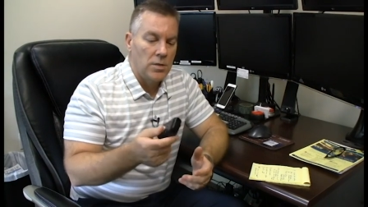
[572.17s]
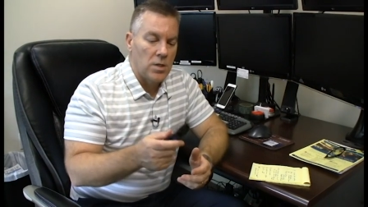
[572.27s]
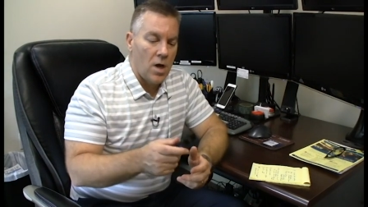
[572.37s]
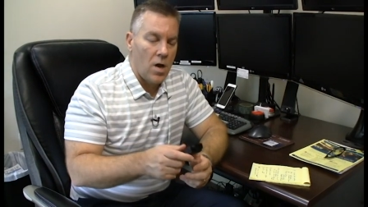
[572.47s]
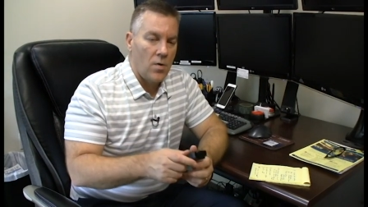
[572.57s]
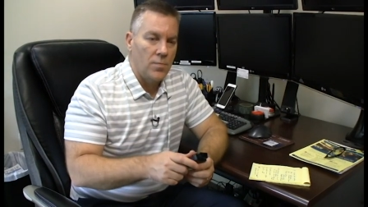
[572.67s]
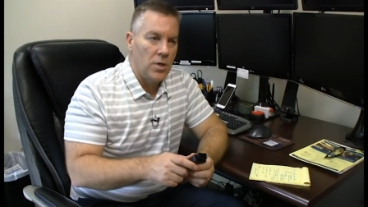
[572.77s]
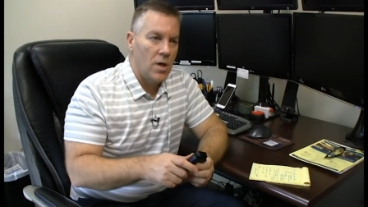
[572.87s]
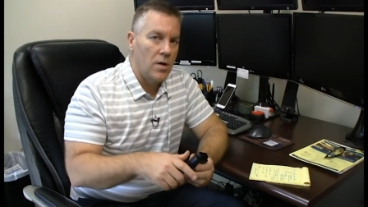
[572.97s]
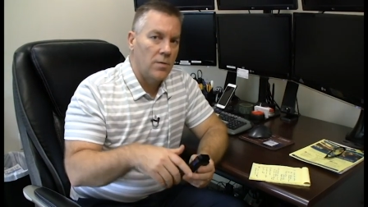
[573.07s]
So,
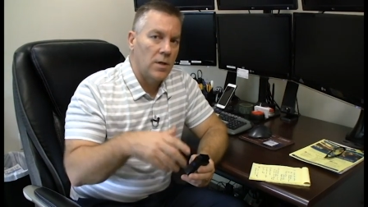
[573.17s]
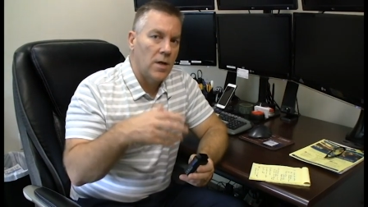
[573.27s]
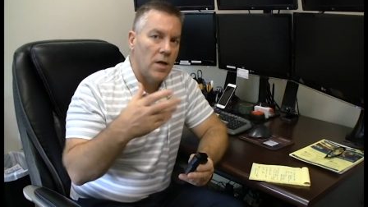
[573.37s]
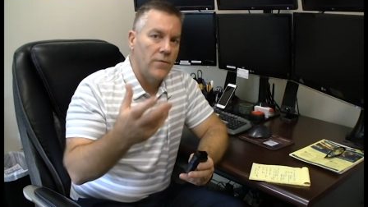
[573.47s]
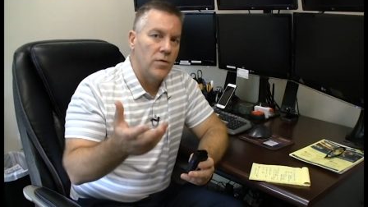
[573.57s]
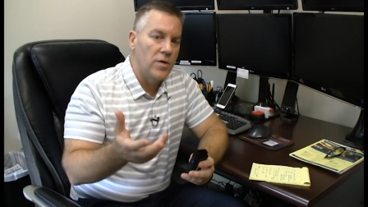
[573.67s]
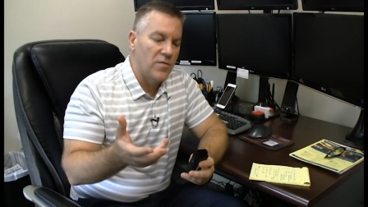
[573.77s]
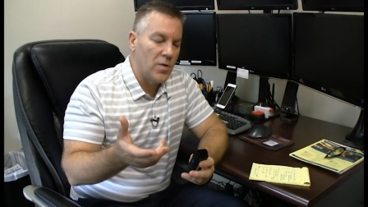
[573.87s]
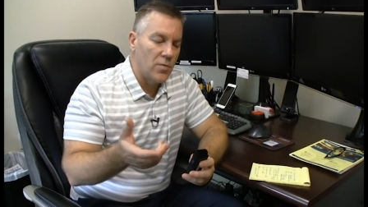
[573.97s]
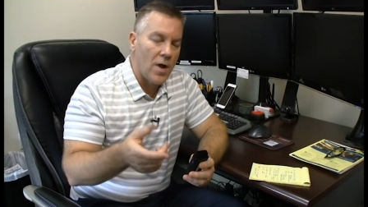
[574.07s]
you know, a lot of you that
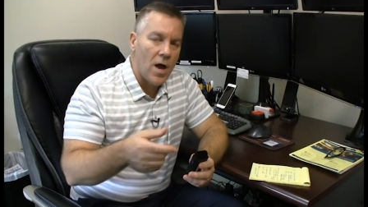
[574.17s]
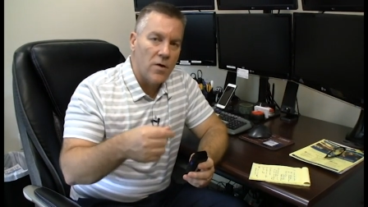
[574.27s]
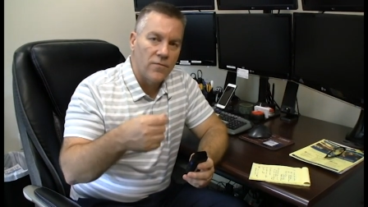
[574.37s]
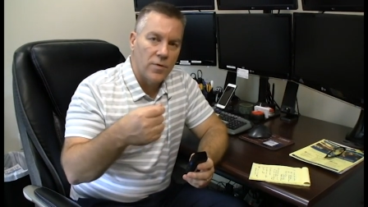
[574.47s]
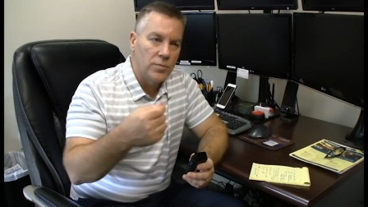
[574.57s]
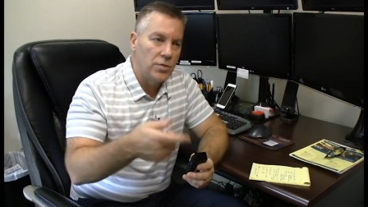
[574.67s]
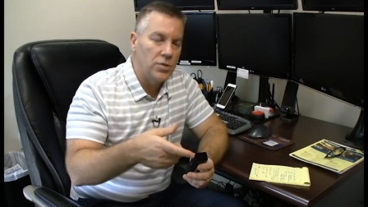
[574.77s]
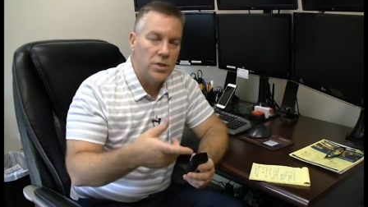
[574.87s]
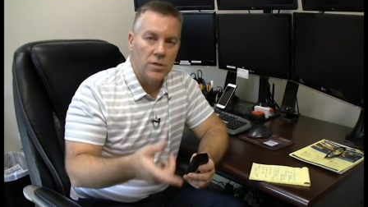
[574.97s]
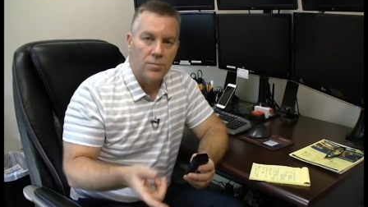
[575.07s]
have been around from
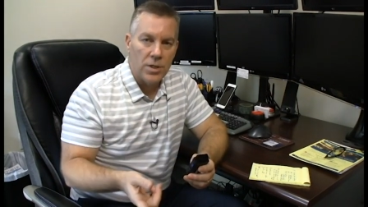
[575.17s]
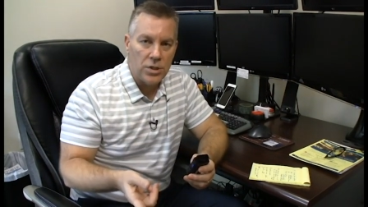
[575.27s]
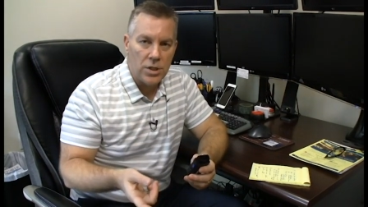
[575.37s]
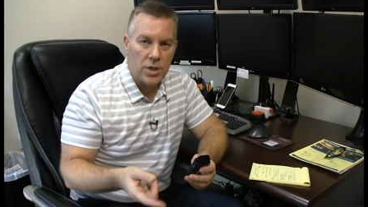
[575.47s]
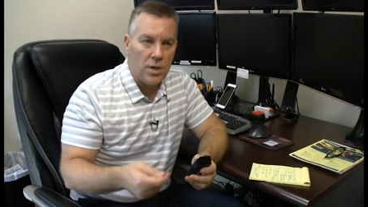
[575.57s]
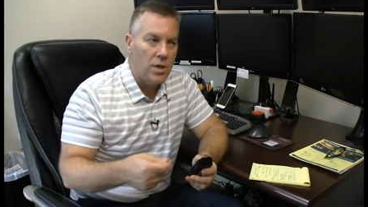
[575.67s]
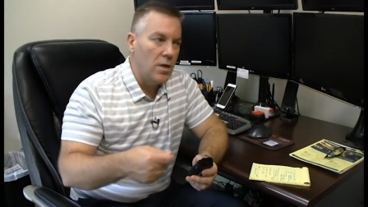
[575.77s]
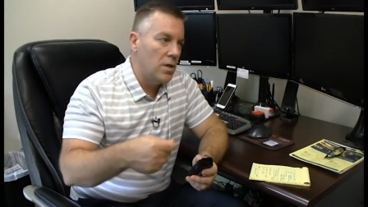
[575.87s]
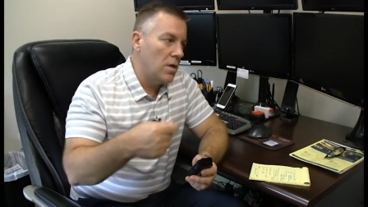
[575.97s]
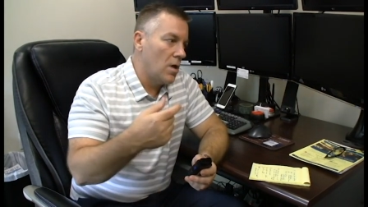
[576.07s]
2G to 3G,
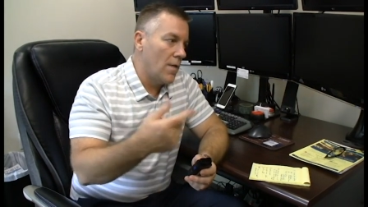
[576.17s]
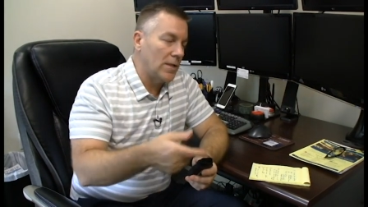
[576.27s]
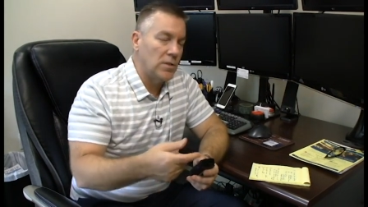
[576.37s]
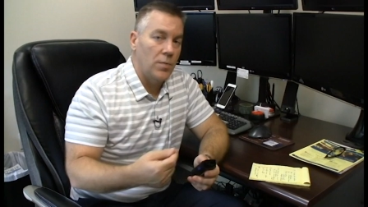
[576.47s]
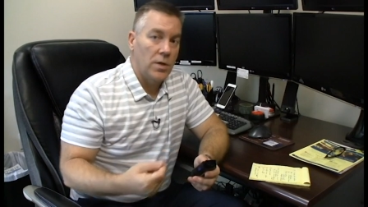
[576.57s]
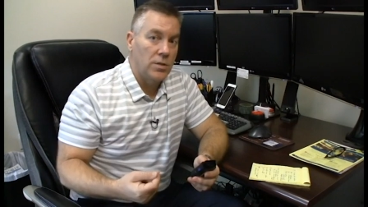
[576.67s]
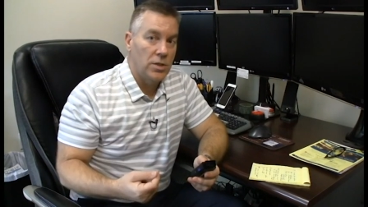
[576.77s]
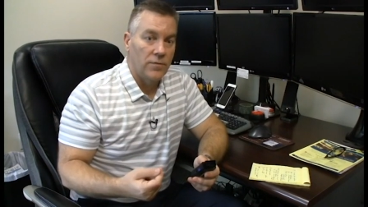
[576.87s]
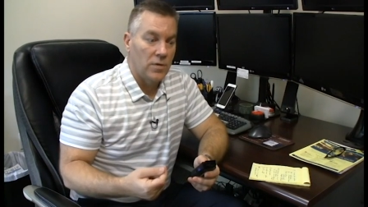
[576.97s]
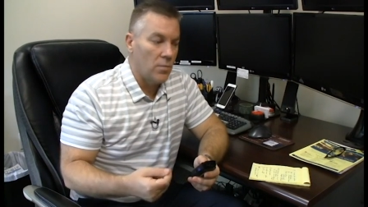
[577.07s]
you know, that's a big
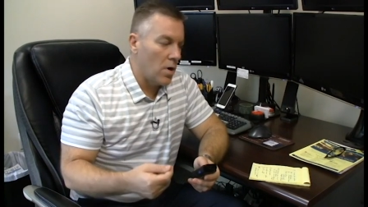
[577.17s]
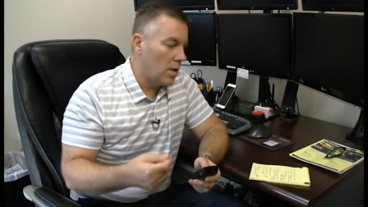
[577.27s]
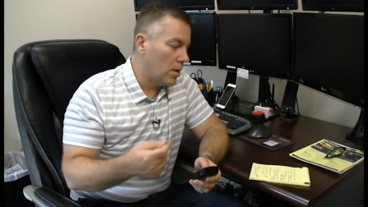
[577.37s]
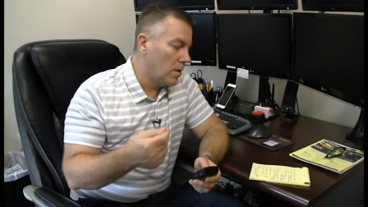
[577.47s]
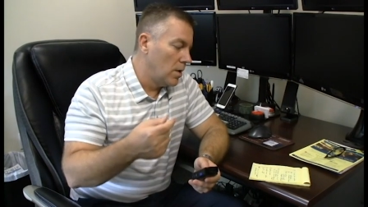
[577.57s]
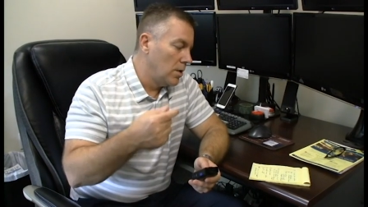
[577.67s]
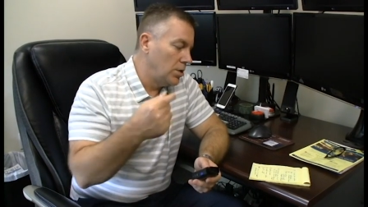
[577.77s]
shift in the market.